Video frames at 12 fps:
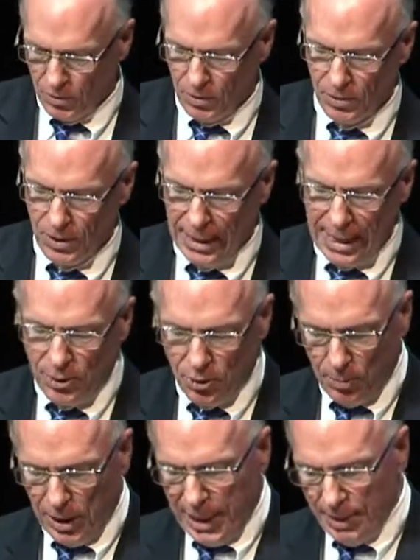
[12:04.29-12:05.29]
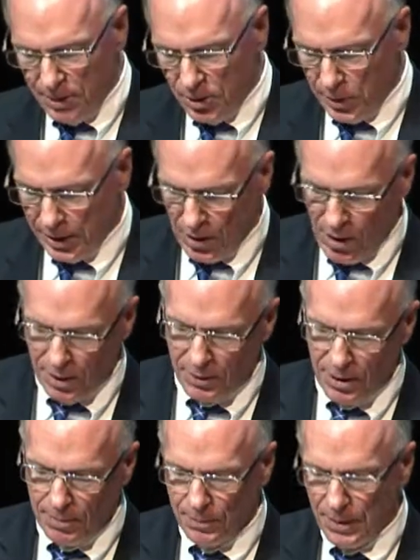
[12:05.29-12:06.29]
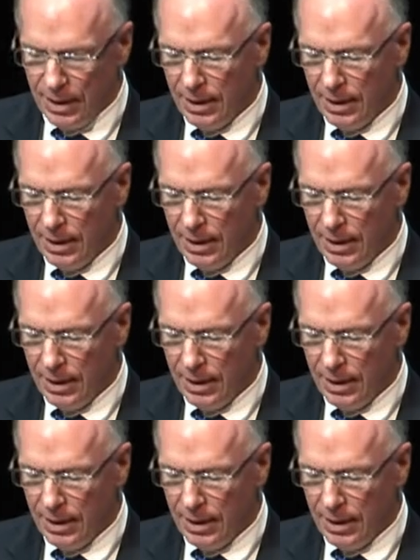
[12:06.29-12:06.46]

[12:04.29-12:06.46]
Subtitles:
There's an interplay between all of them